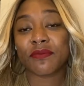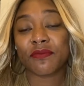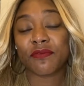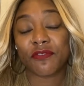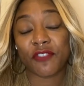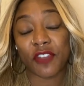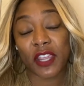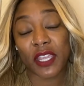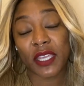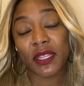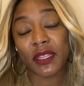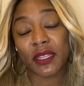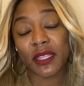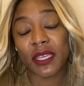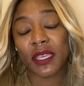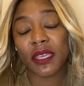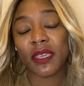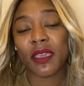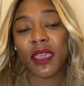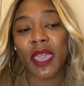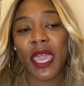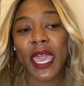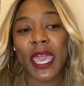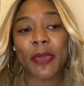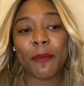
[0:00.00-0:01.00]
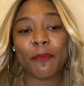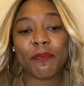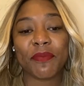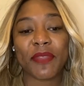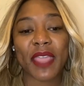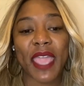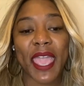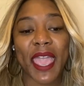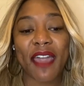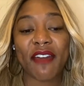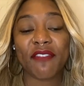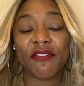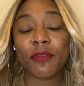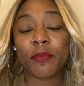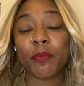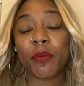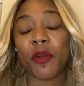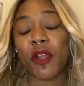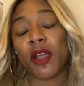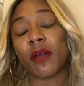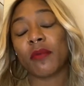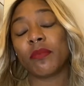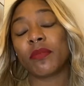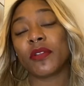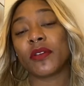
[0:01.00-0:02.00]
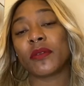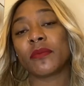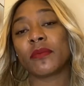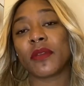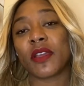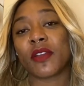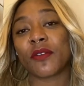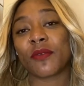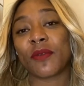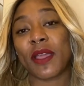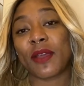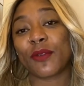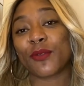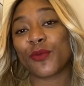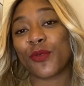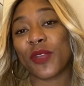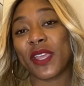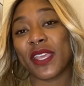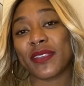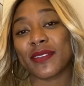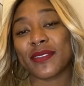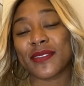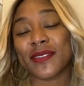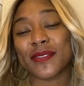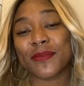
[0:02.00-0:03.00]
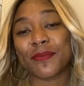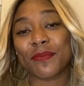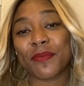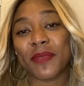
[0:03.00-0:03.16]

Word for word: frankly, um, have a problem around race